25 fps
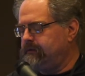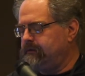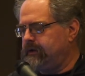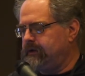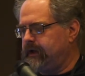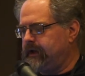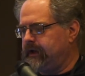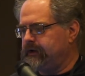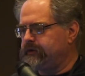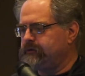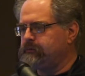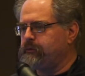
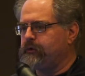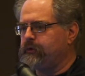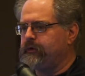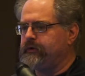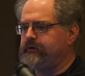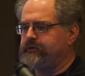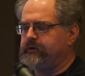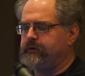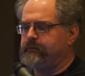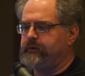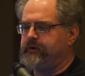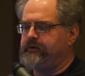exploits
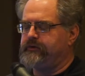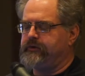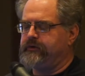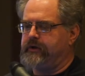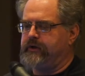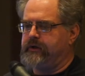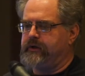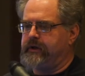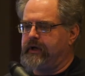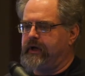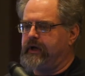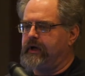that we see
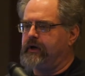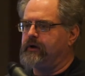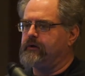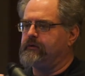now,